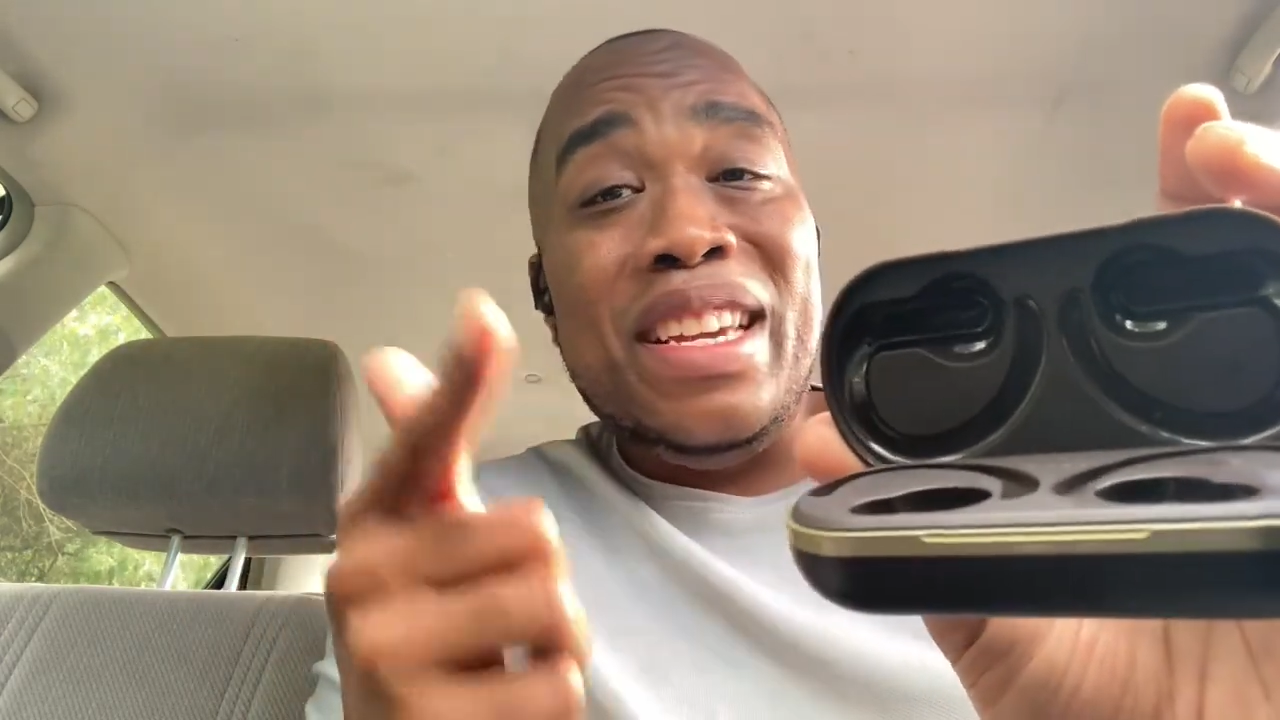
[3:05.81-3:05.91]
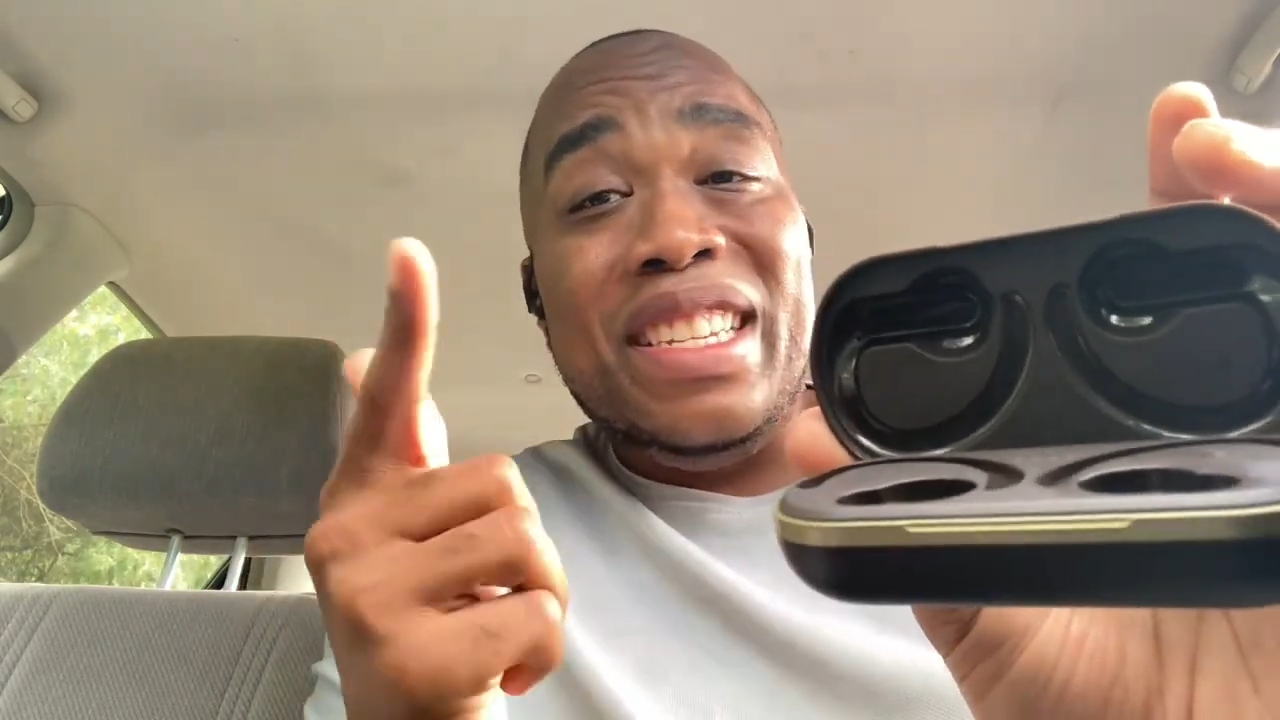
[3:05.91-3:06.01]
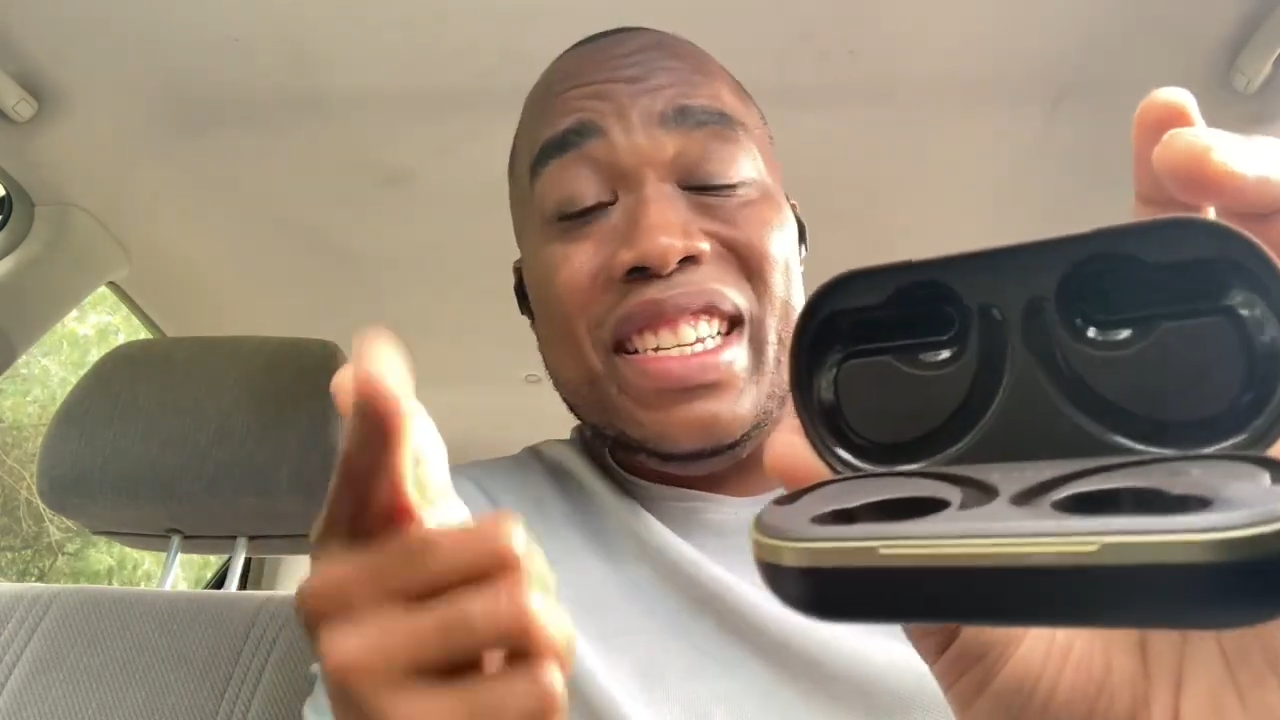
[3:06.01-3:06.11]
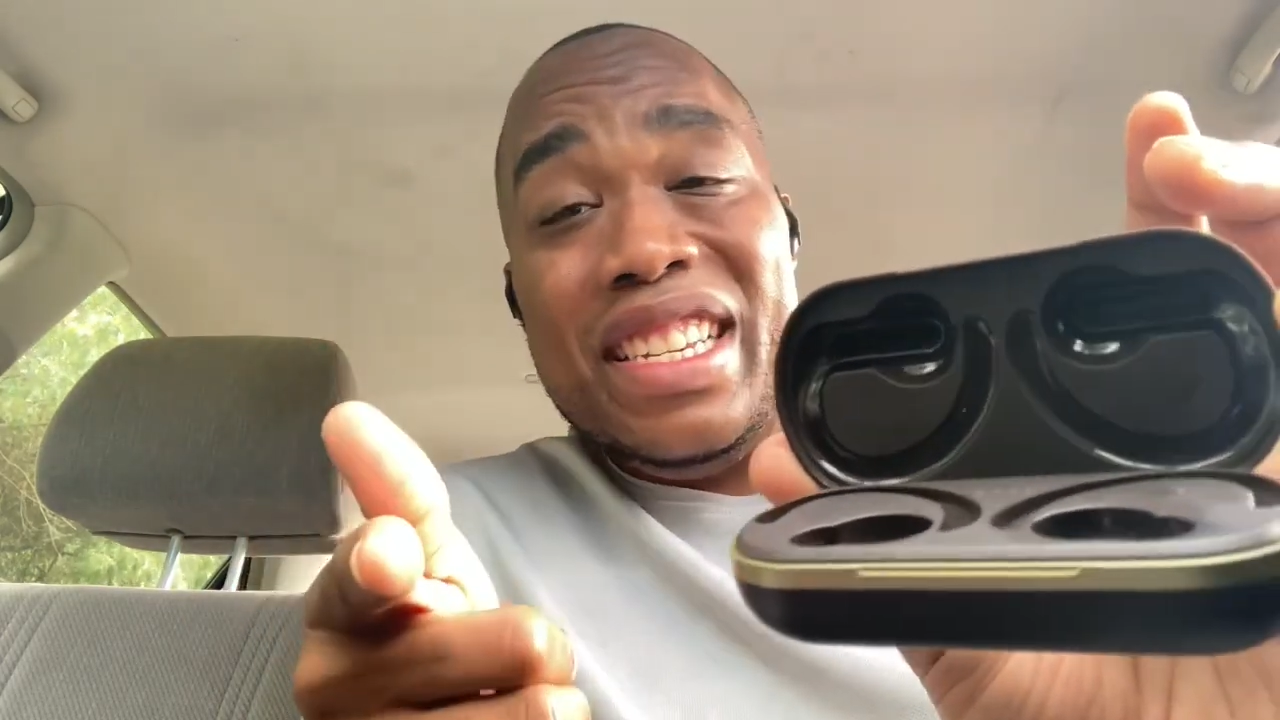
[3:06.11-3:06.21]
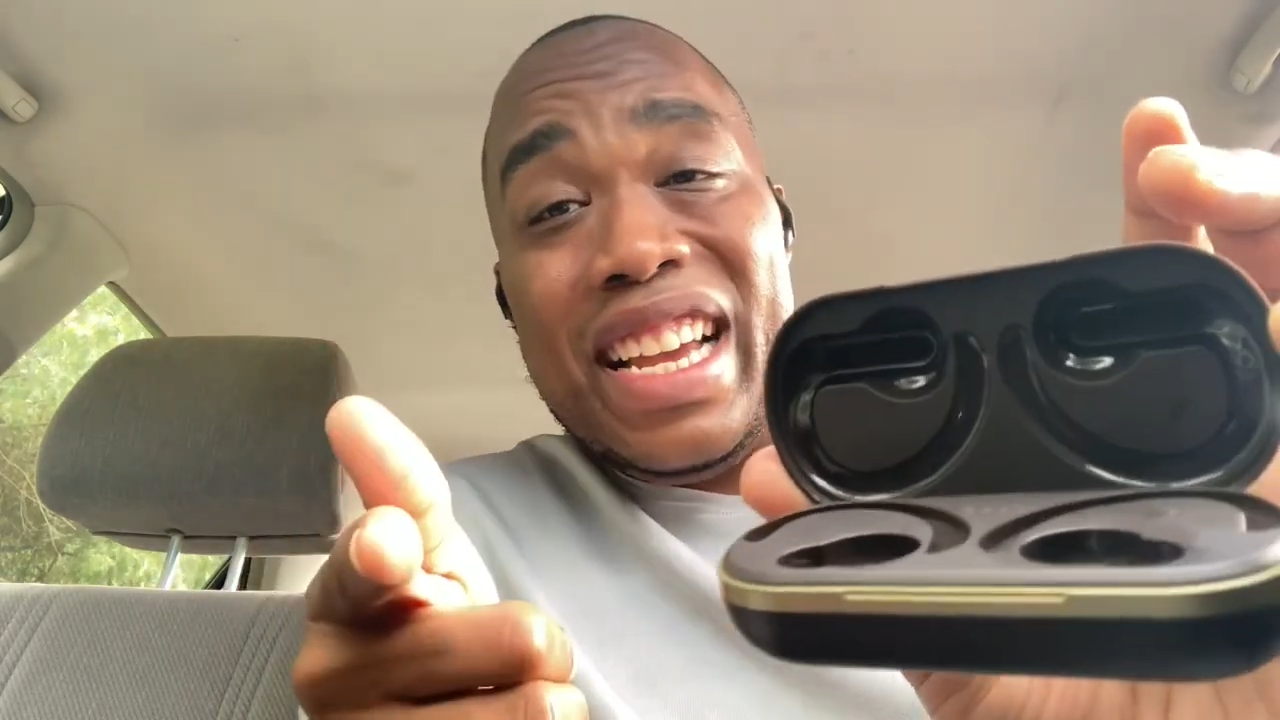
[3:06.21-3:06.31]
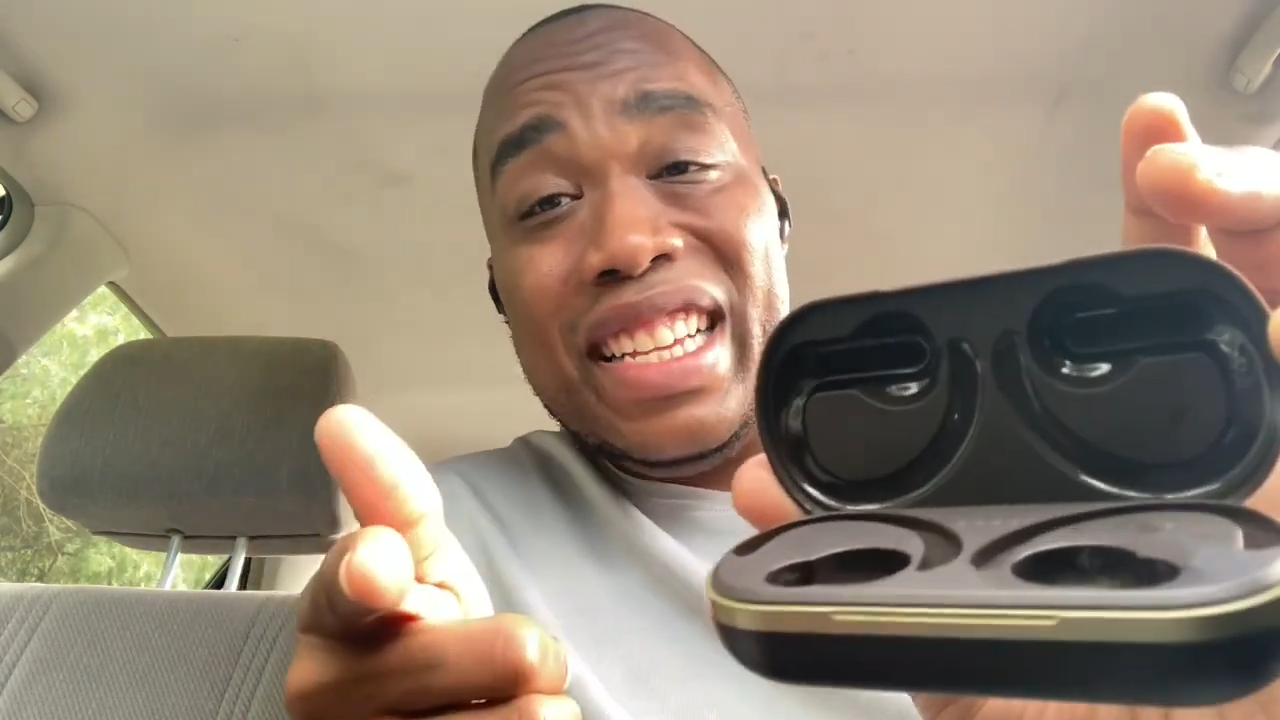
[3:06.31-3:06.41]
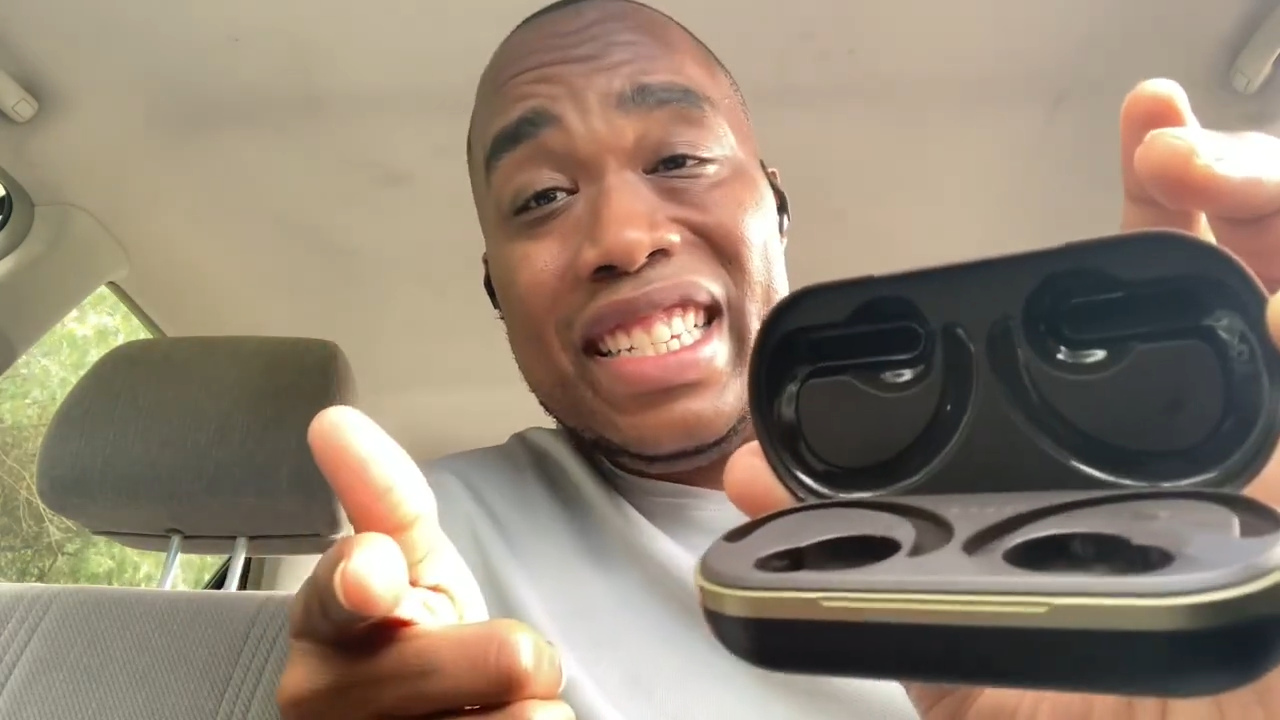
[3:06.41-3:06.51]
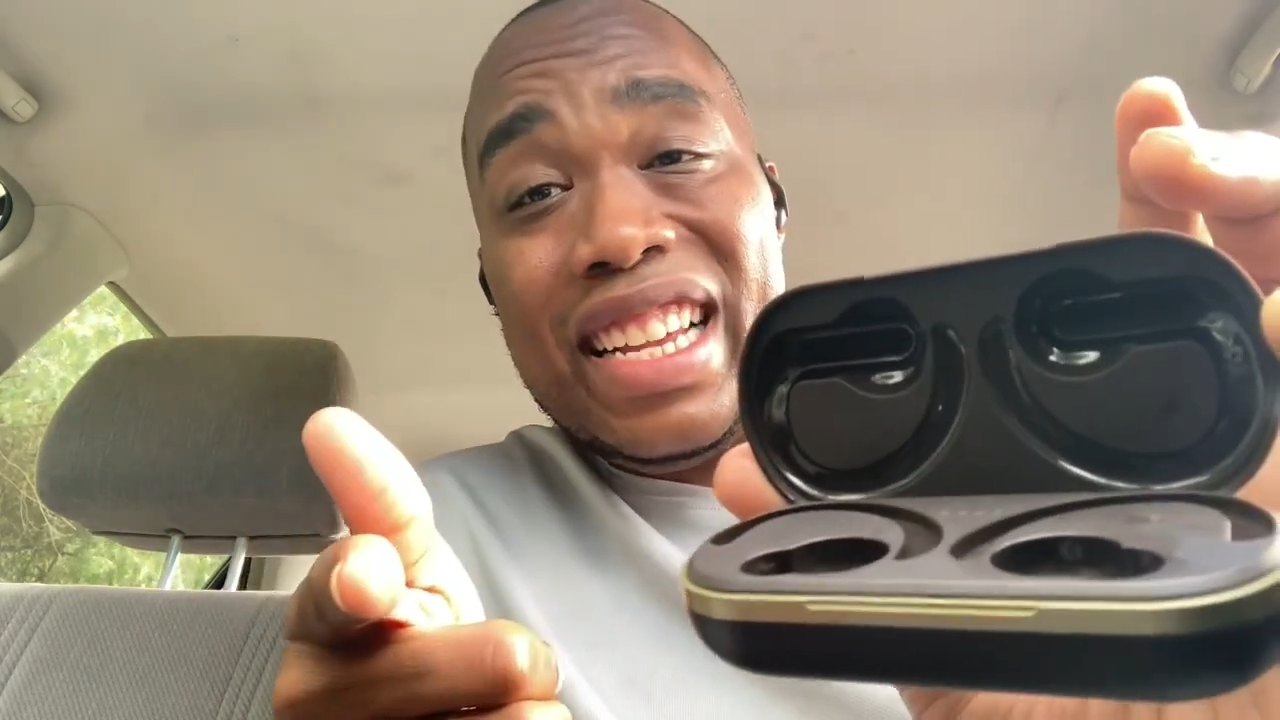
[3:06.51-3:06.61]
Until next